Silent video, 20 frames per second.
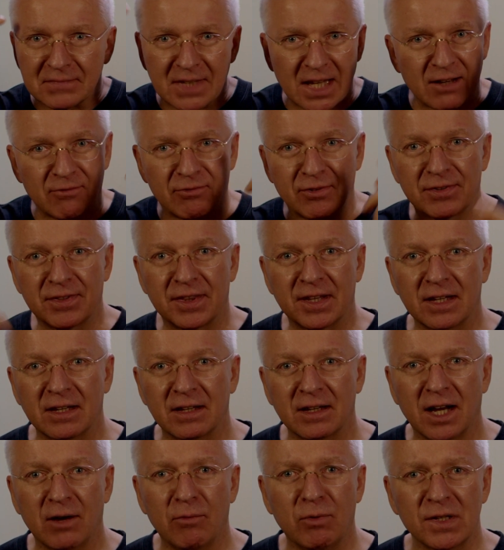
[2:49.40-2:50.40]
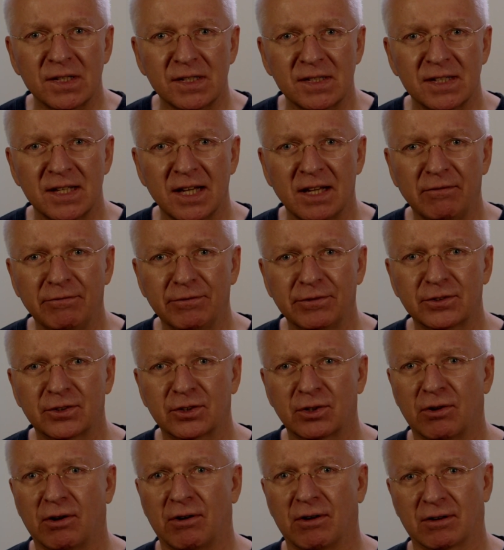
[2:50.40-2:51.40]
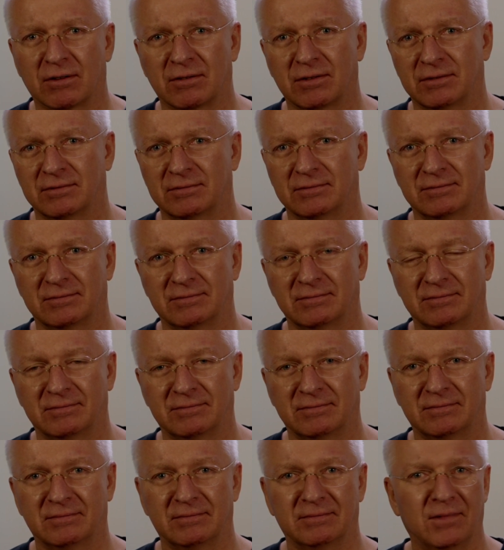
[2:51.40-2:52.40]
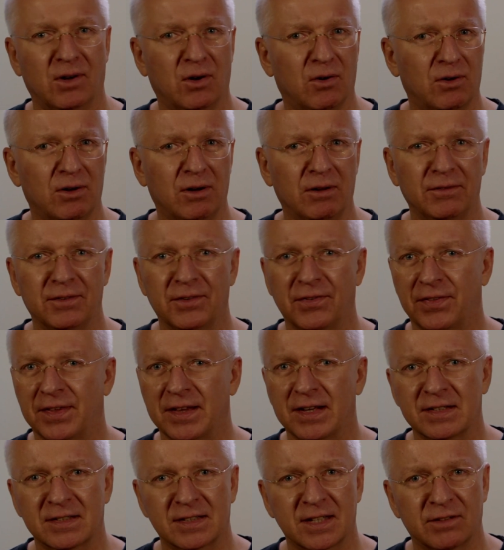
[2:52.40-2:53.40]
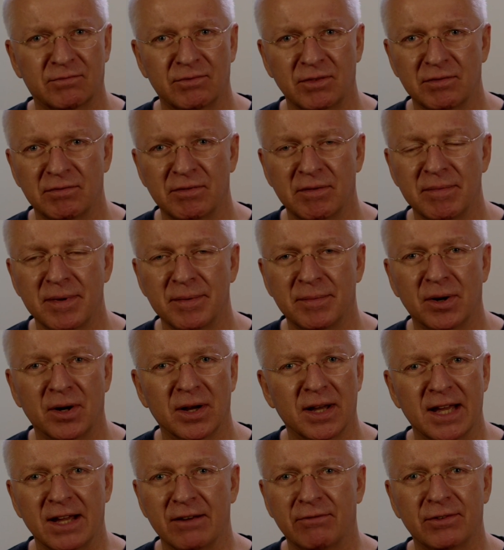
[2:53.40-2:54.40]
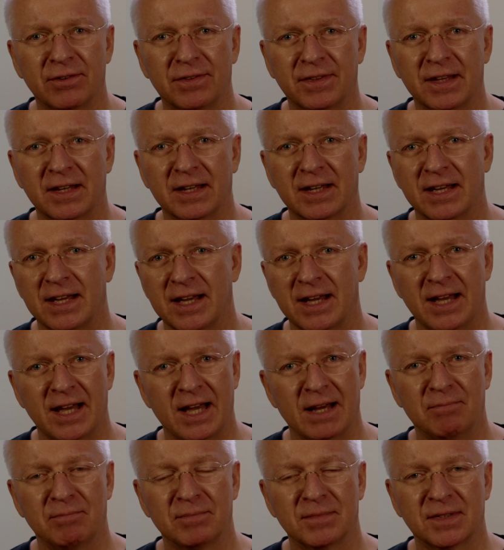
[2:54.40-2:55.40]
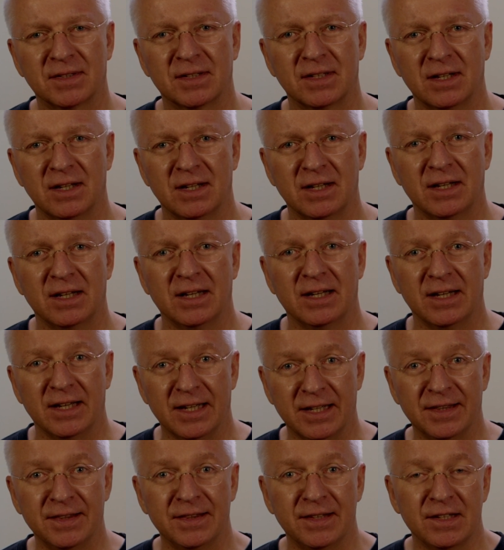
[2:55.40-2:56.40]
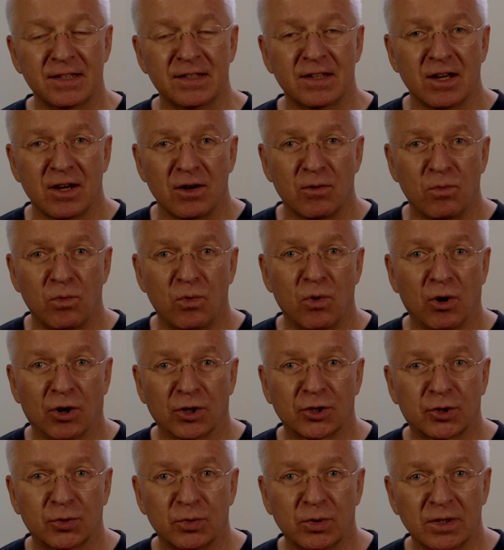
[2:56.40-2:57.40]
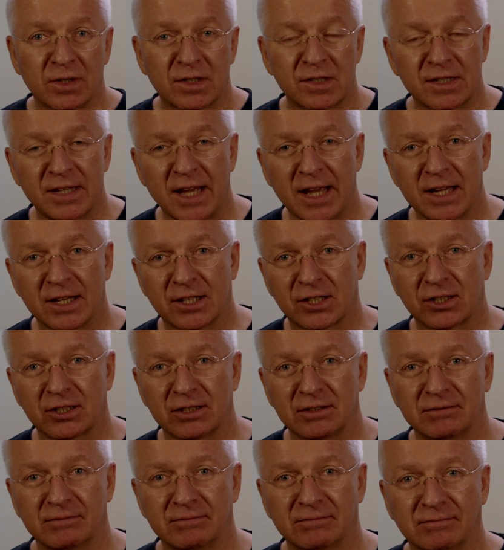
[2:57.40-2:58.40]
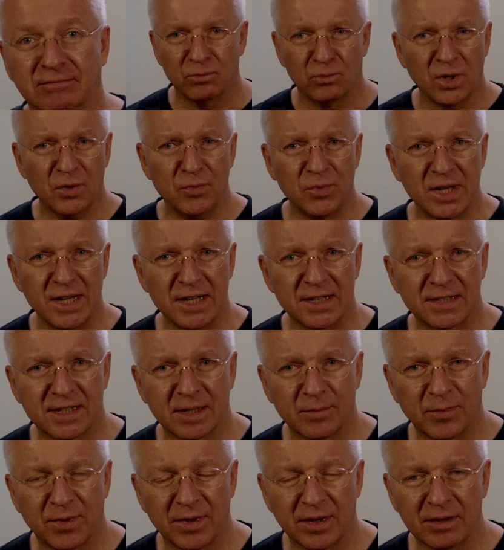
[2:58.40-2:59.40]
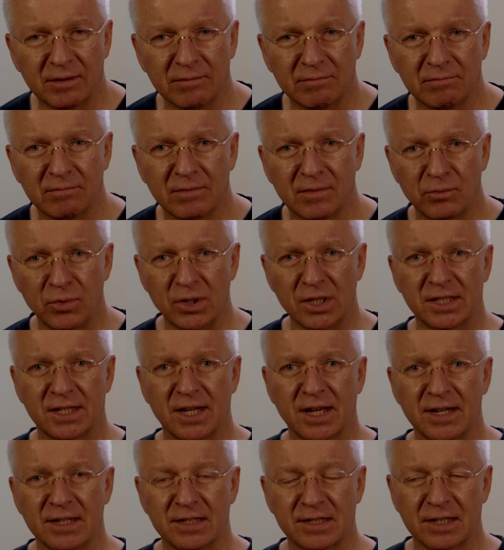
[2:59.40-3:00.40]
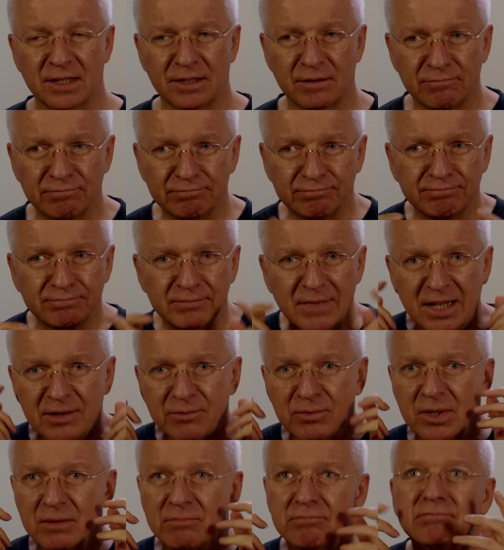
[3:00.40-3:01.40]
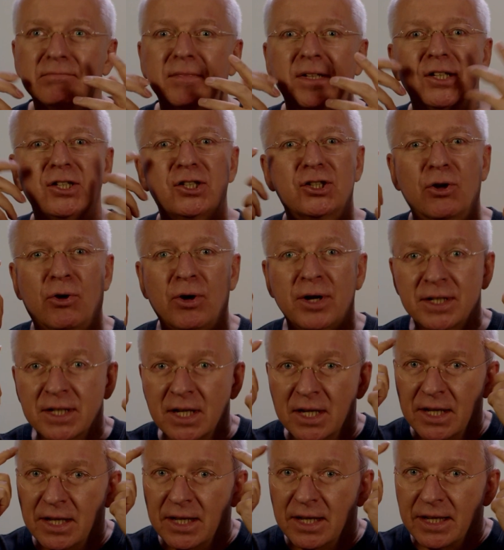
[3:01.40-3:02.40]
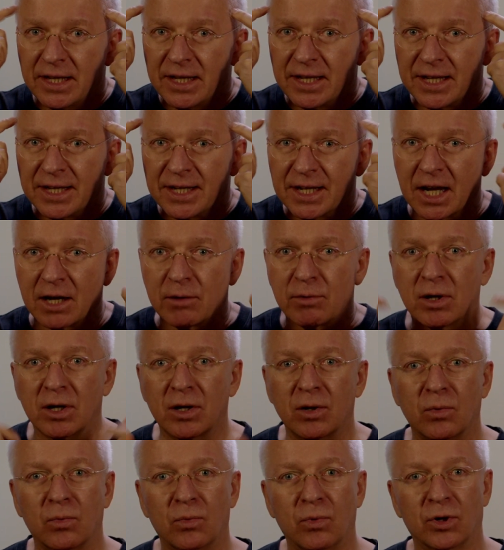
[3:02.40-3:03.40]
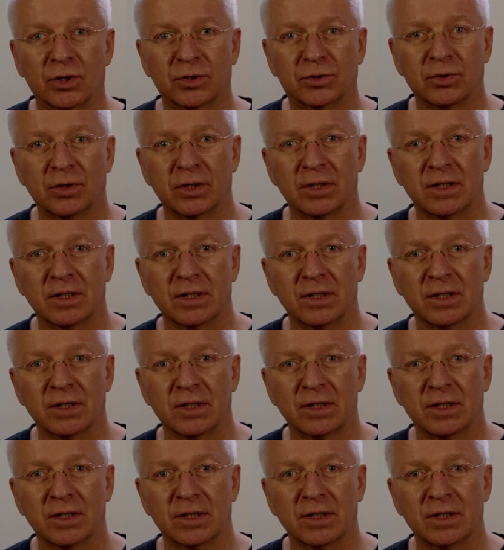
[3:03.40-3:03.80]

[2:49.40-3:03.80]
everything, our self-talk, all the things that we remember, everything happens in this virtual stage. When we eat something, we taste it and we enjoy it in our virtual